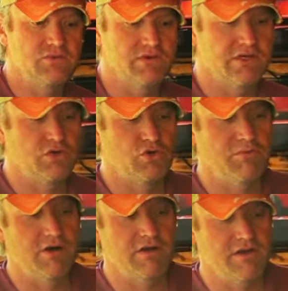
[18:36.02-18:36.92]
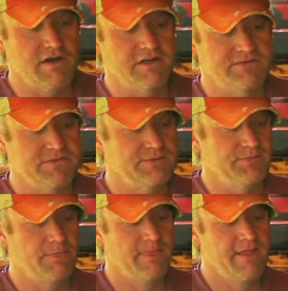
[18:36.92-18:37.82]
a really cool bar in Knoxville.
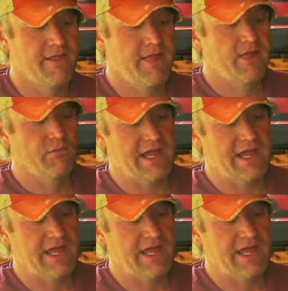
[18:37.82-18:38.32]
We